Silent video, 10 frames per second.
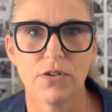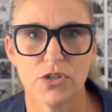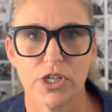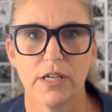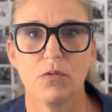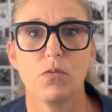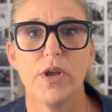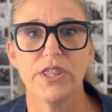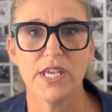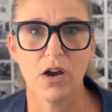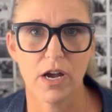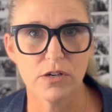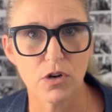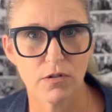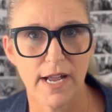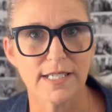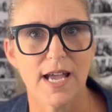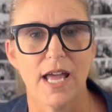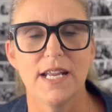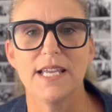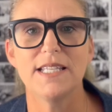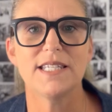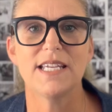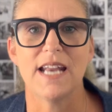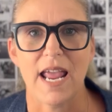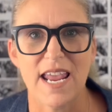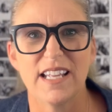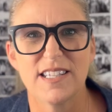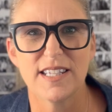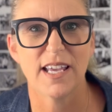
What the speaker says: version with the autocorrect on, it's enhanced the